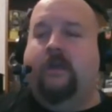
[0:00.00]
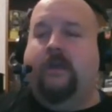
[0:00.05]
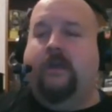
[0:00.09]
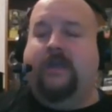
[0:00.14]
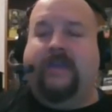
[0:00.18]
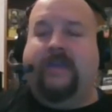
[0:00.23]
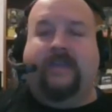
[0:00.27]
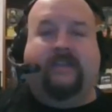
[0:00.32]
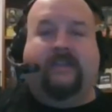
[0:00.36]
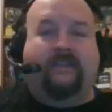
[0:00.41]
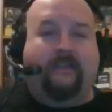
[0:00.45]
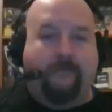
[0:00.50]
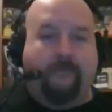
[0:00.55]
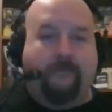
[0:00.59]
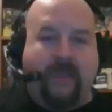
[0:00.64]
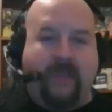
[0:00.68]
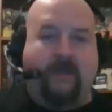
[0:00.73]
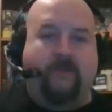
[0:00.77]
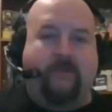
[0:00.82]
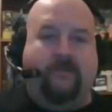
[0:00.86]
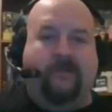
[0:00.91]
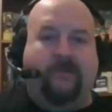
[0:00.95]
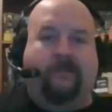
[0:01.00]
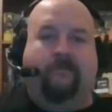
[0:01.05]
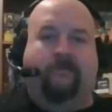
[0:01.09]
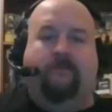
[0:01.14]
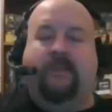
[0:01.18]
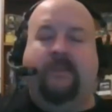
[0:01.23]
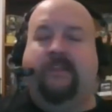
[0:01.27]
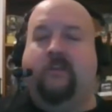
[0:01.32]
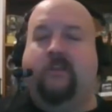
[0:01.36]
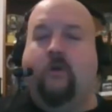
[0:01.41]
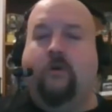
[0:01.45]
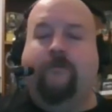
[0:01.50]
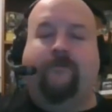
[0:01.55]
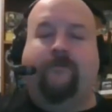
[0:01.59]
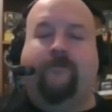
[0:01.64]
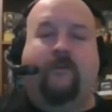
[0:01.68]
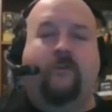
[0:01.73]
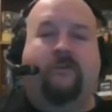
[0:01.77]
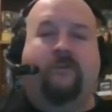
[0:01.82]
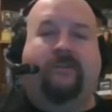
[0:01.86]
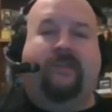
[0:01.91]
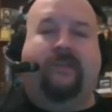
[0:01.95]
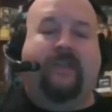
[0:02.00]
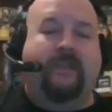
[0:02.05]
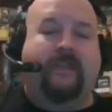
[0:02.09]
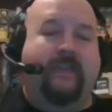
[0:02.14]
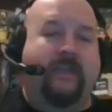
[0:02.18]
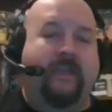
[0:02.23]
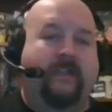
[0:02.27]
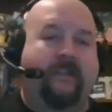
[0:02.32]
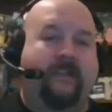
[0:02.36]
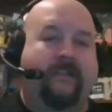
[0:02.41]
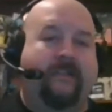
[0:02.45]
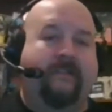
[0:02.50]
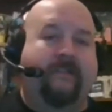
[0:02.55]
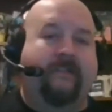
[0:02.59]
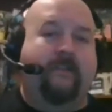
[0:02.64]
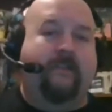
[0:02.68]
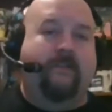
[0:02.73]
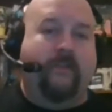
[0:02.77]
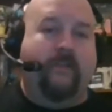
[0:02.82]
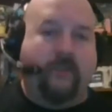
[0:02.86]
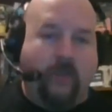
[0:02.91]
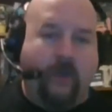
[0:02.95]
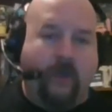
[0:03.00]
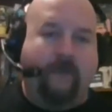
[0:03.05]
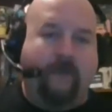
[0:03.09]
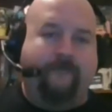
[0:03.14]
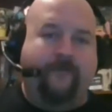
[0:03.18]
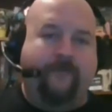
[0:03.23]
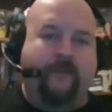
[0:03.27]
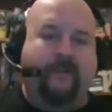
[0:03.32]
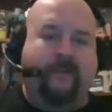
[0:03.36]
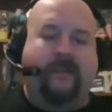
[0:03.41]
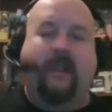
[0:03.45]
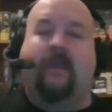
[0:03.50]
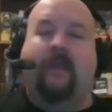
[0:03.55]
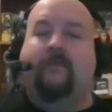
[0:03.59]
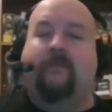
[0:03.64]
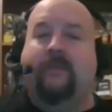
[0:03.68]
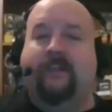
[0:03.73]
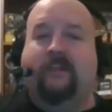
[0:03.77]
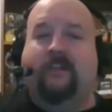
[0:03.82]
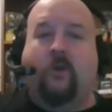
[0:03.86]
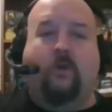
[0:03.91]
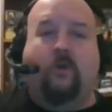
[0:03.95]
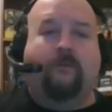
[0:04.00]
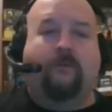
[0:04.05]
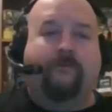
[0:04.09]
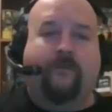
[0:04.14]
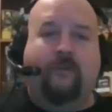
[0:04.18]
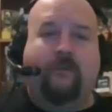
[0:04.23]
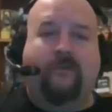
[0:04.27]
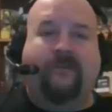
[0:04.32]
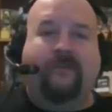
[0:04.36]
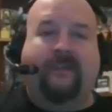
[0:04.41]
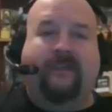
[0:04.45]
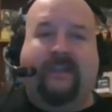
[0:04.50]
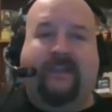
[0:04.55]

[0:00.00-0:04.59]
against the Bears. They scored first against the Dolphins. They scored first